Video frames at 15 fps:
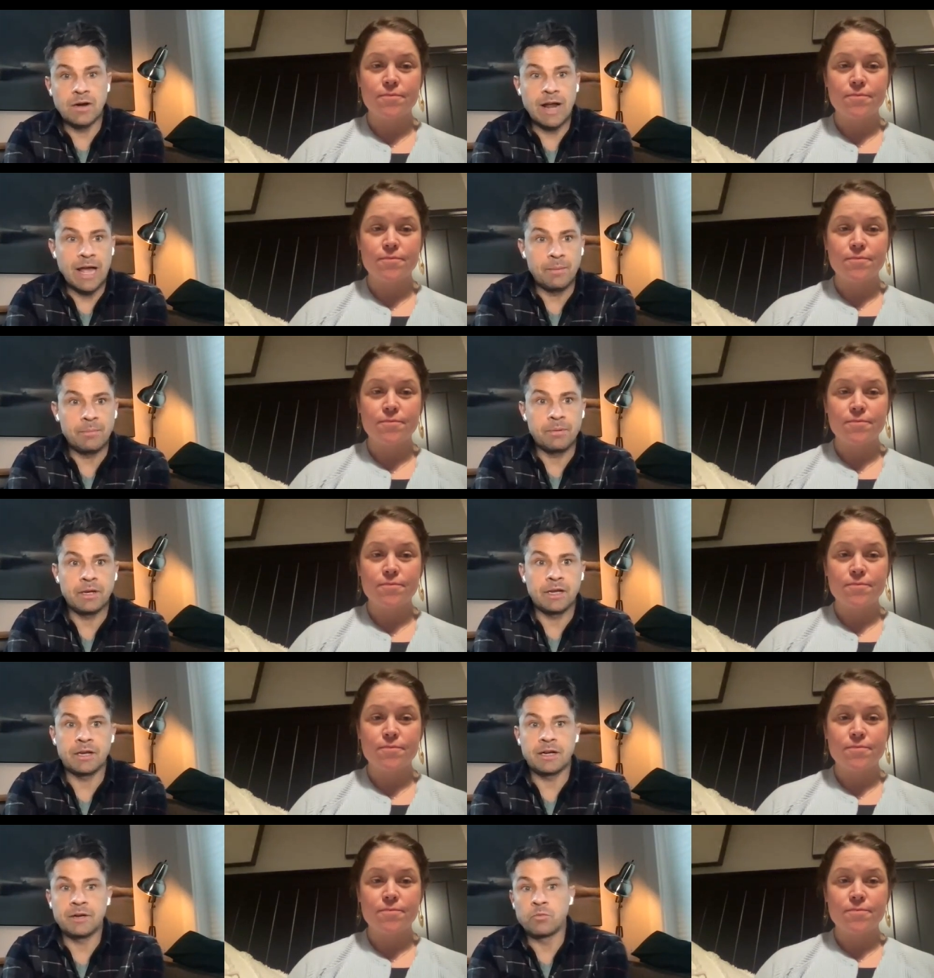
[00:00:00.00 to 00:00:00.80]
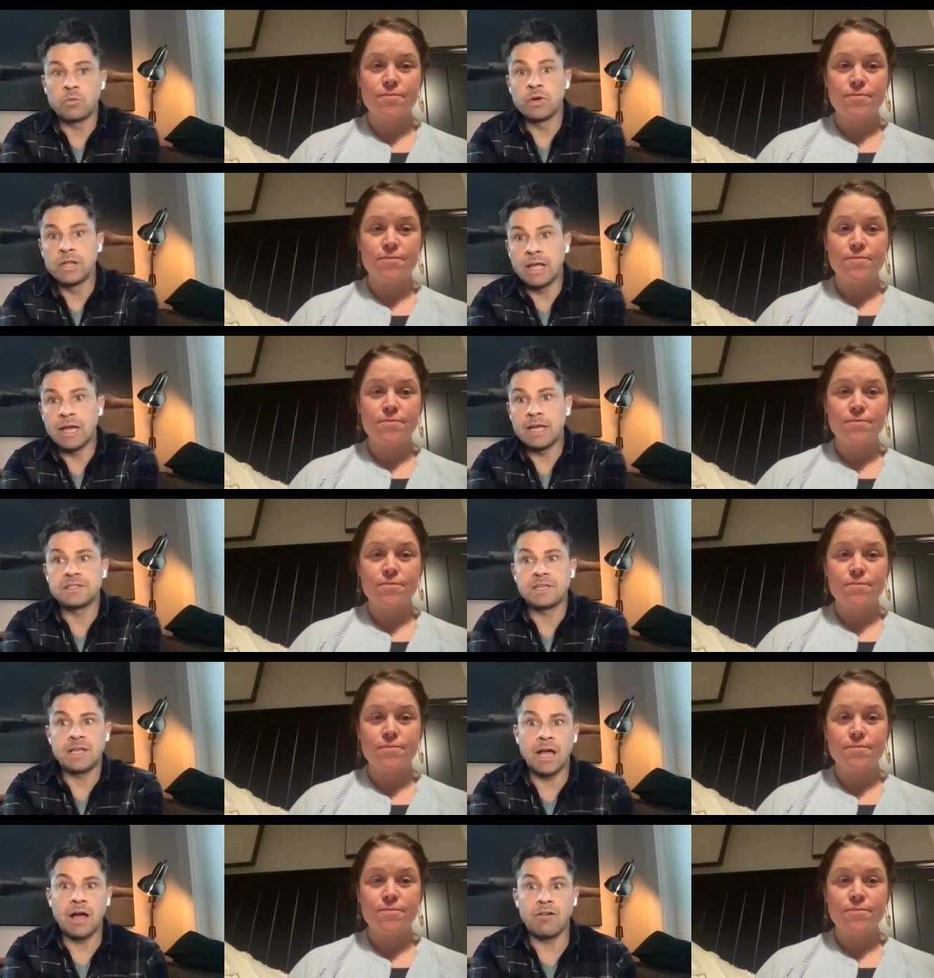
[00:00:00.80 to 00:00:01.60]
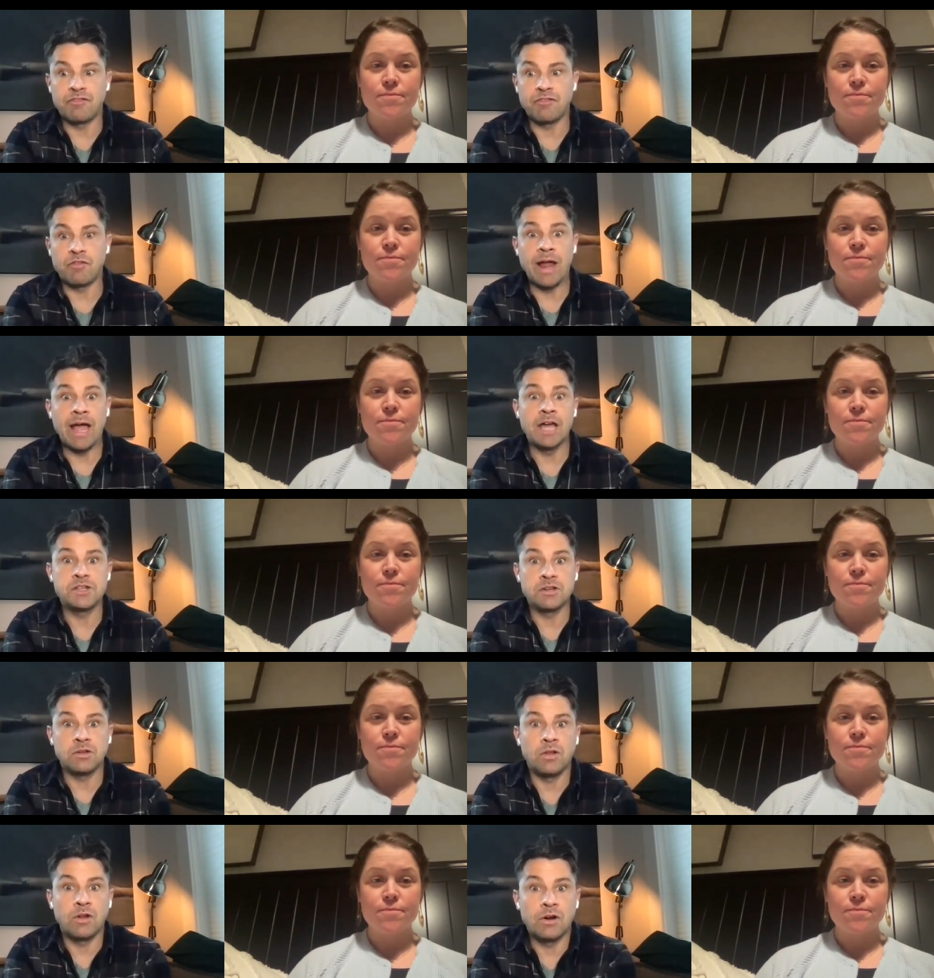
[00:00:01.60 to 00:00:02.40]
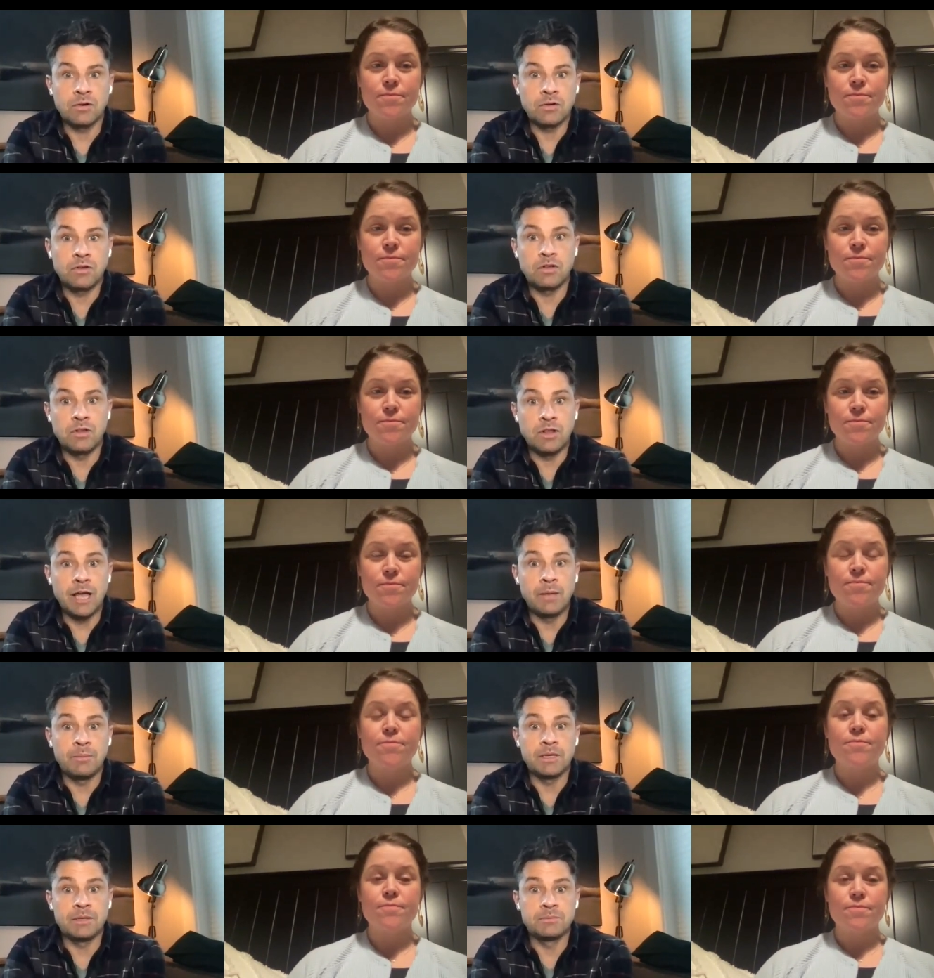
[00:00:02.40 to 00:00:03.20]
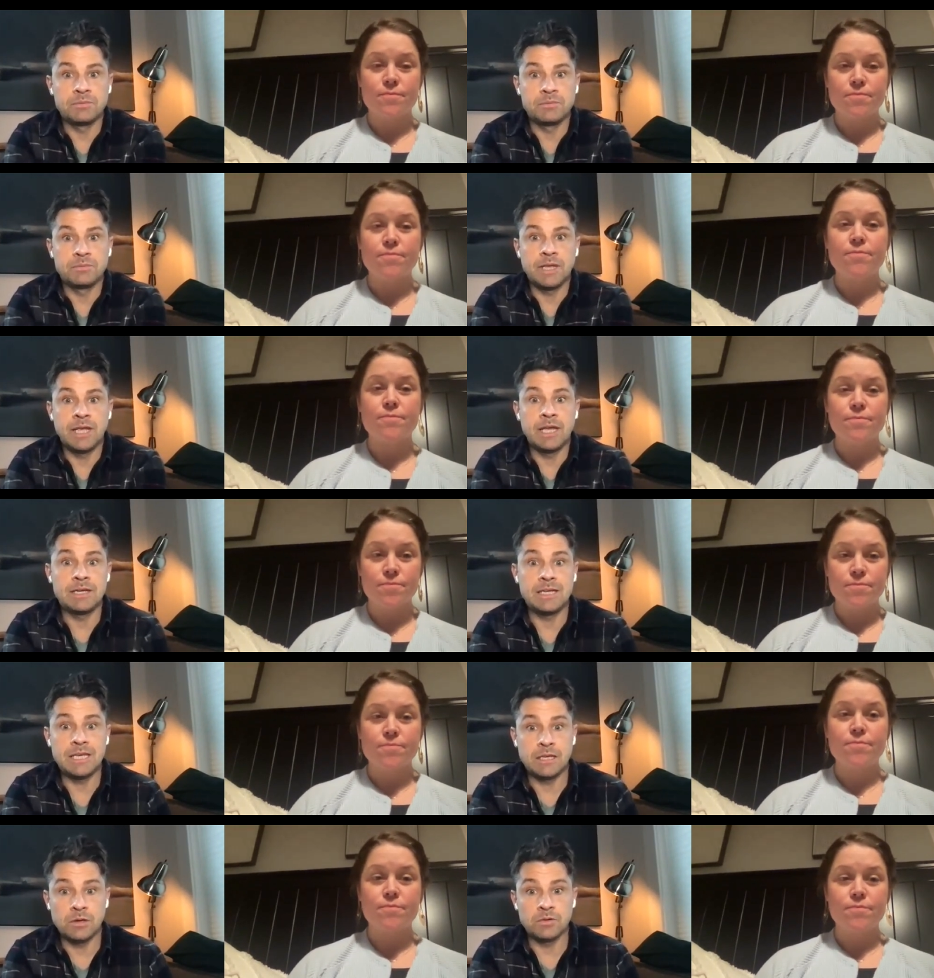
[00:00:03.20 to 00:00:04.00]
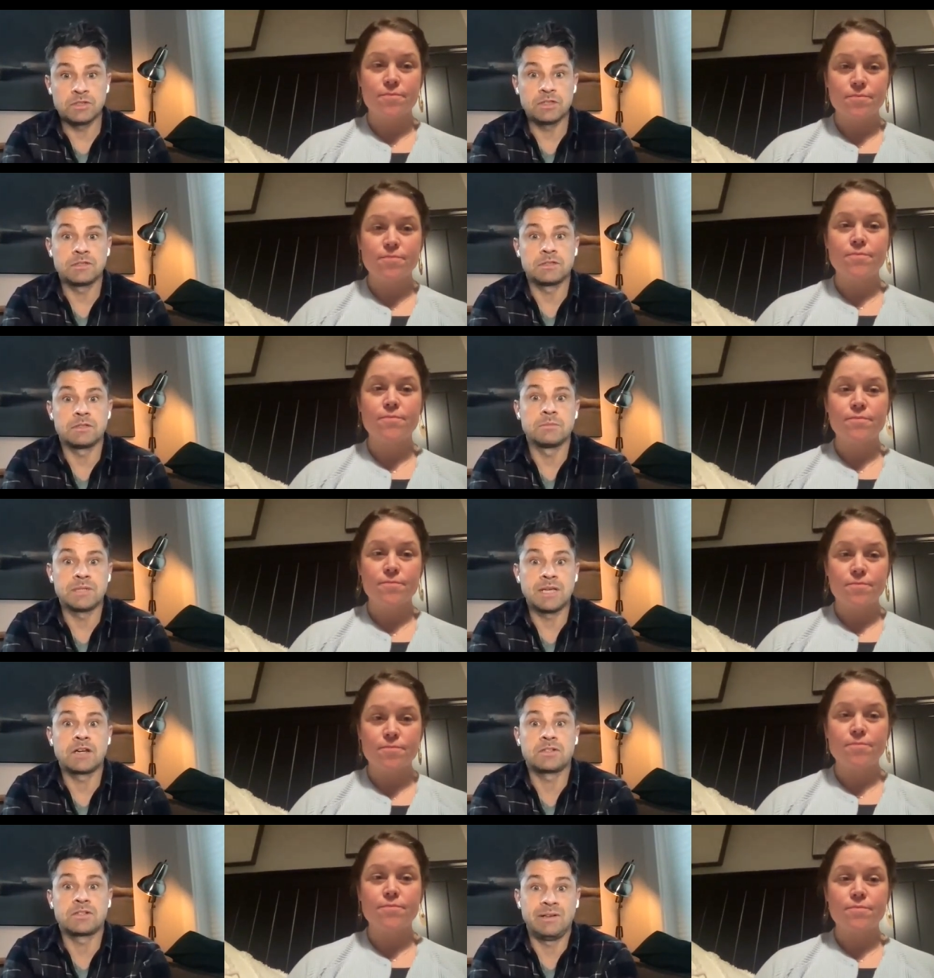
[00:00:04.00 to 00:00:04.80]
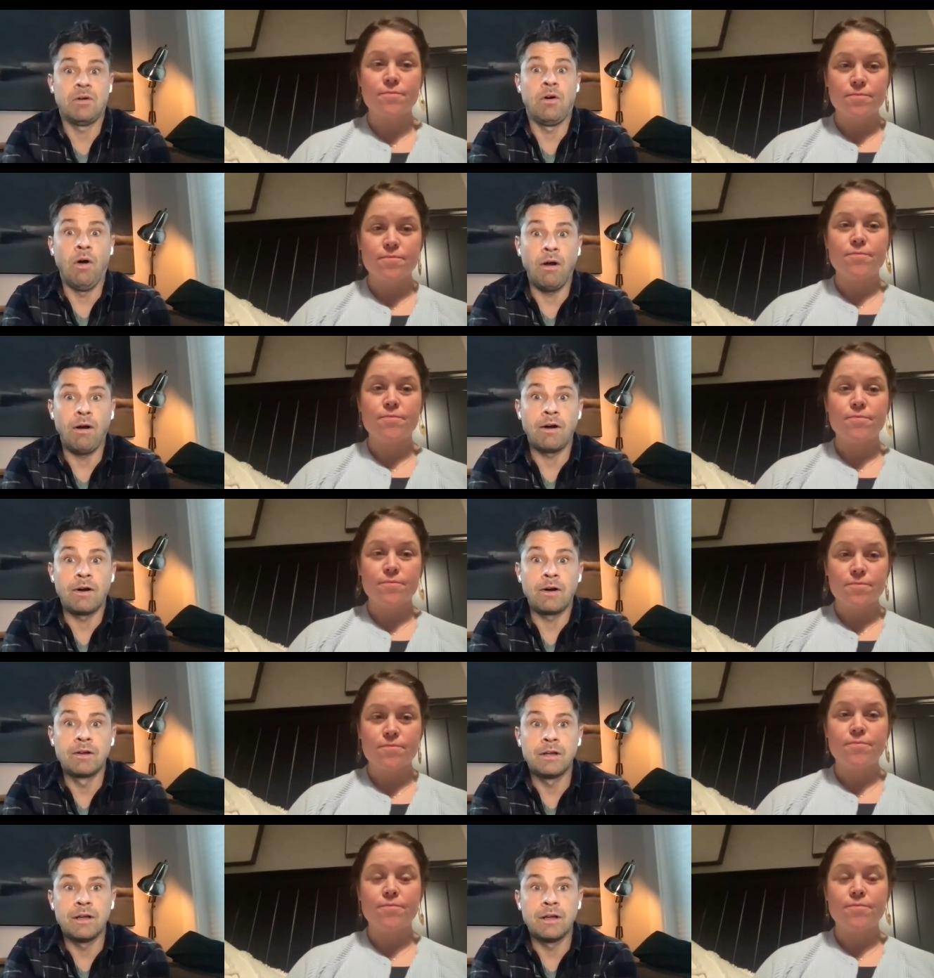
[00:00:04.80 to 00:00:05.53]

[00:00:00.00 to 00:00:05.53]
Speaker 1: that are happening and realizing how fragile our climate and ecosystems actually are.